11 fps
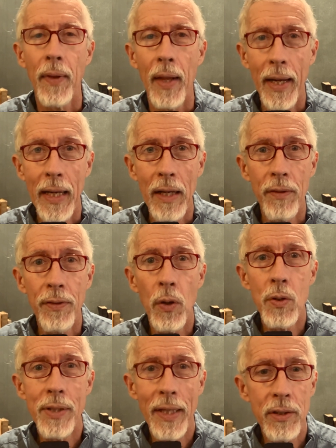Again,
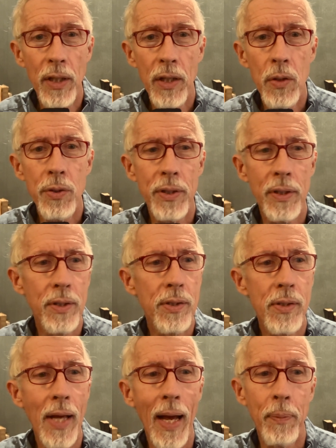those executions
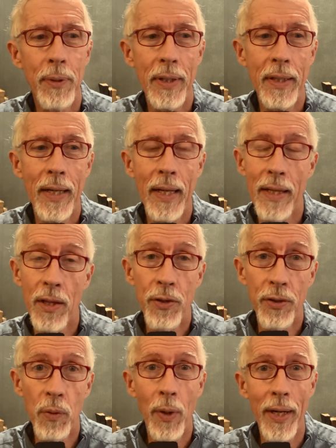happened in
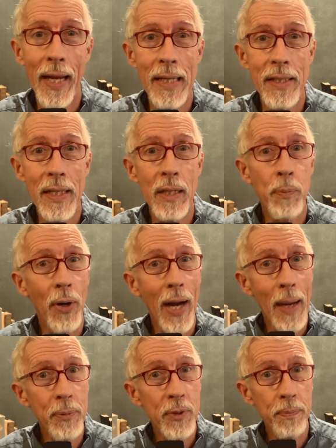31 AD,
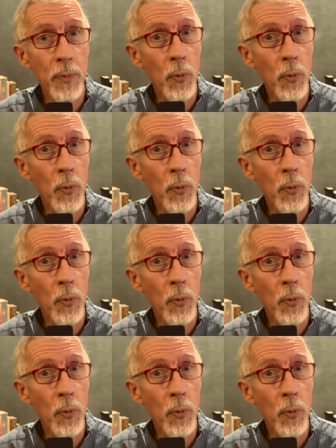perhaps